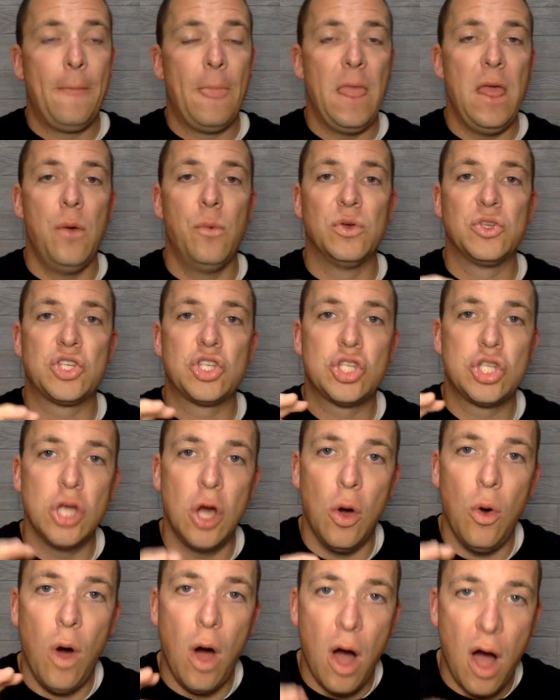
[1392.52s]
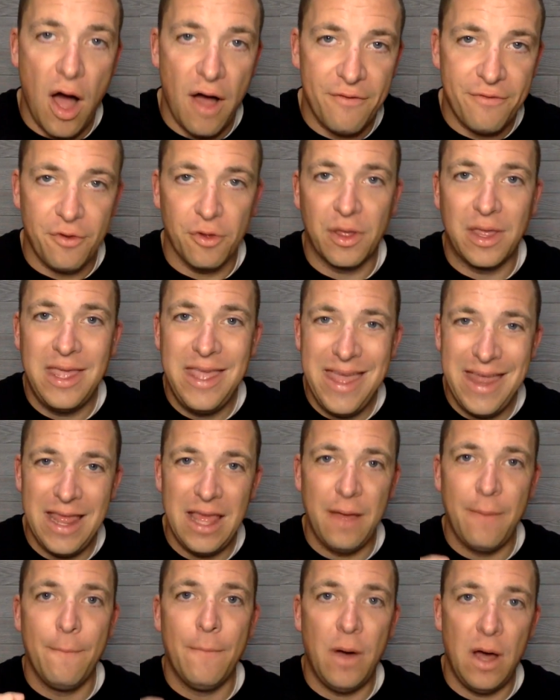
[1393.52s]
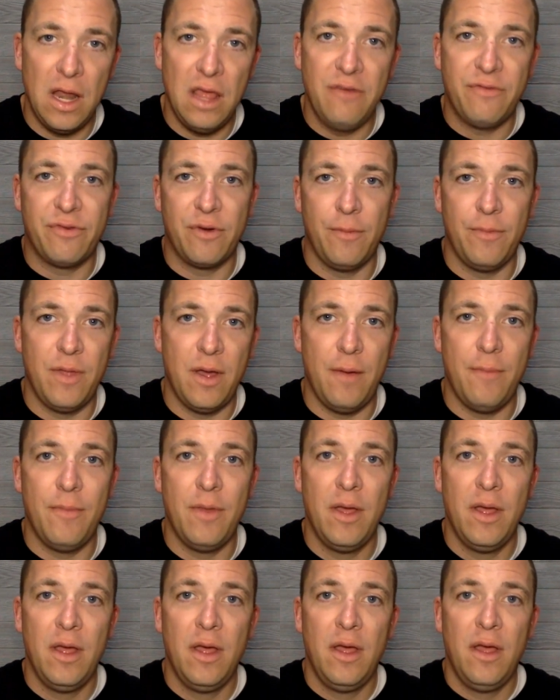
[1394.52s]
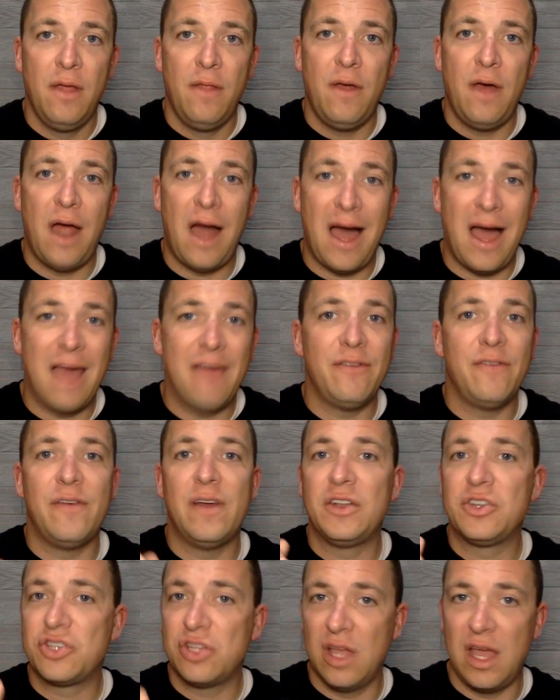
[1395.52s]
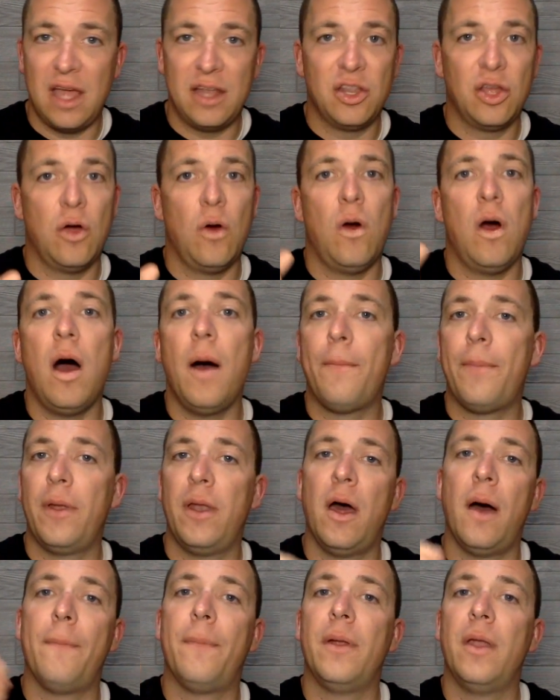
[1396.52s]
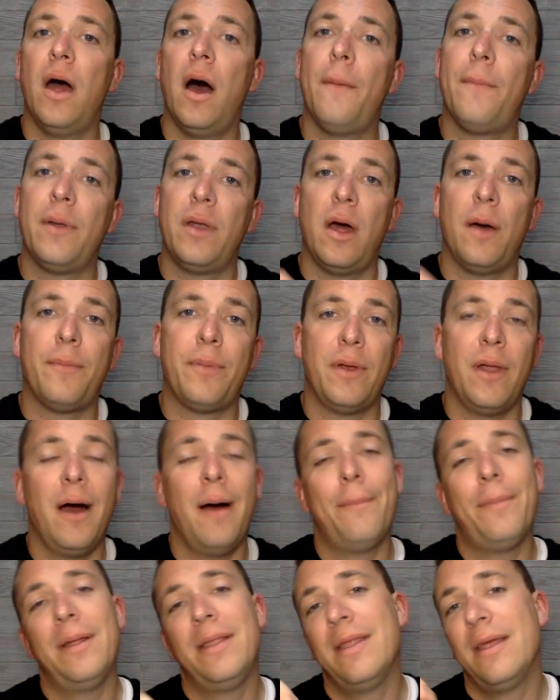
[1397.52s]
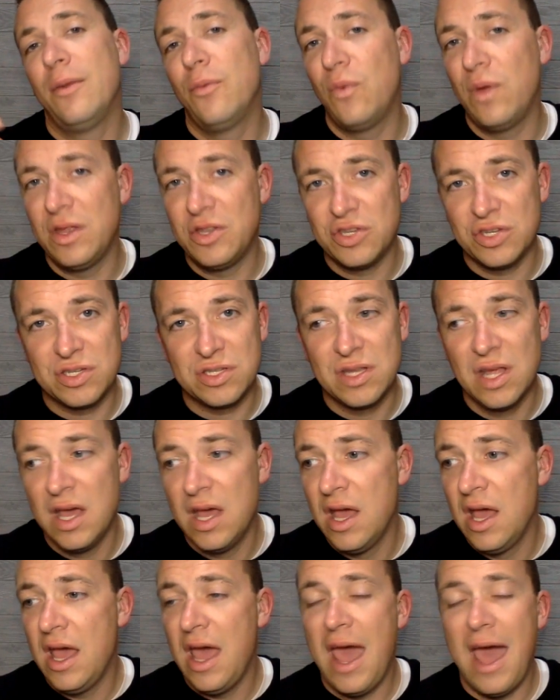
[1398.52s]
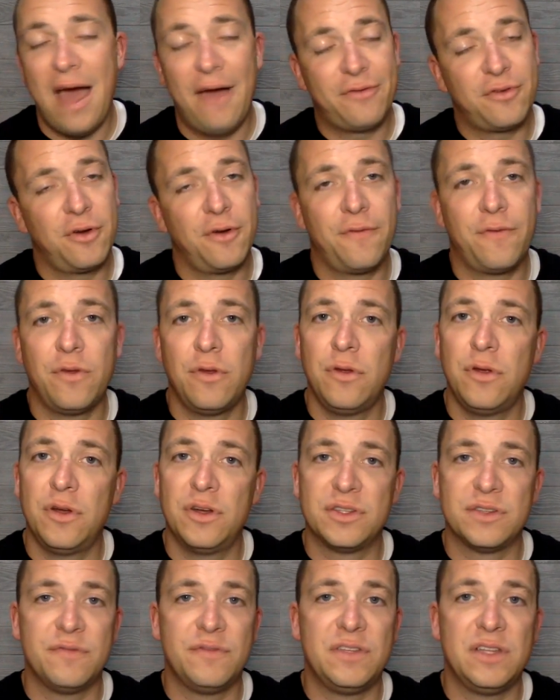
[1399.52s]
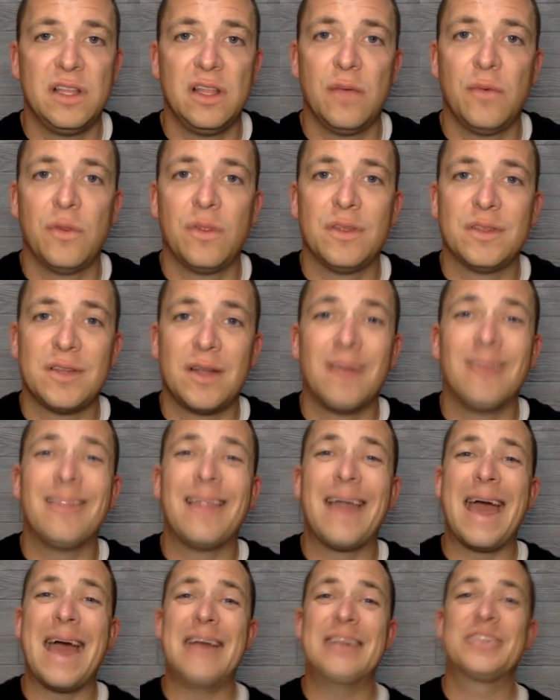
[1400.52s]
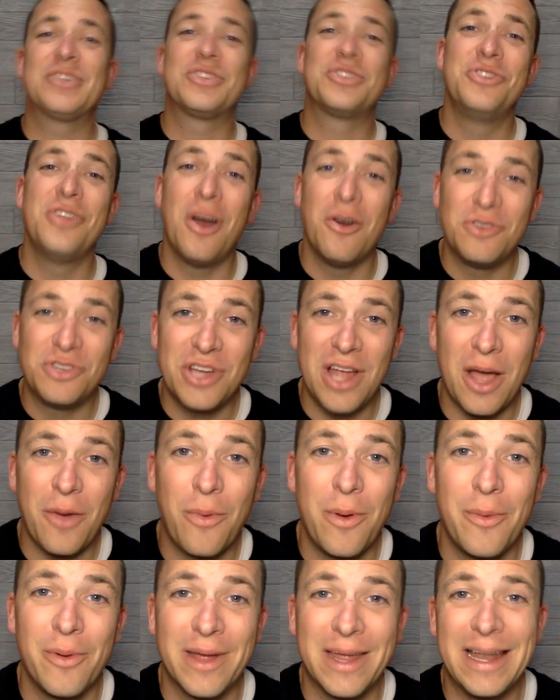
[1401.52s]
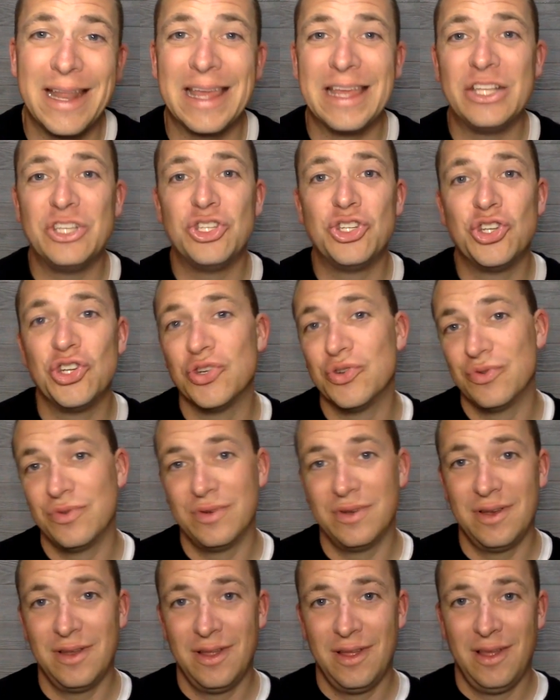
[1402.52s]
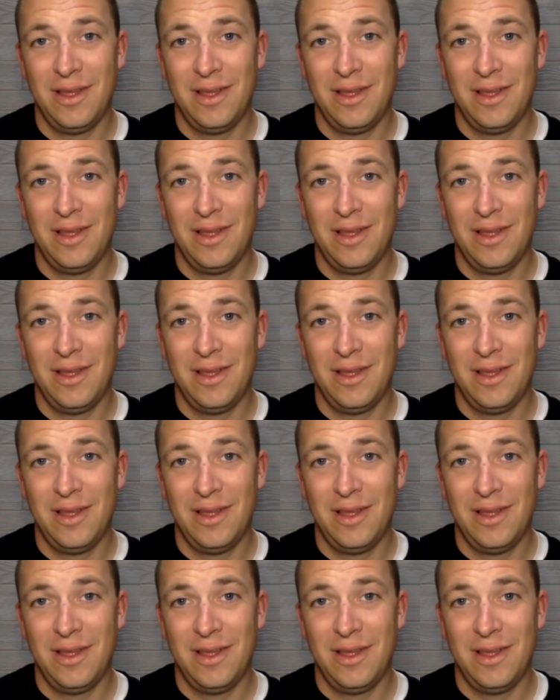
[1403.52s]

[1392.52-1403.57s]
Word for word: It was so awful getting money from them that I've eventually had to go up and up and up and up and up. And then we just, after a few years of dealing with this, our last snow check we were getting in June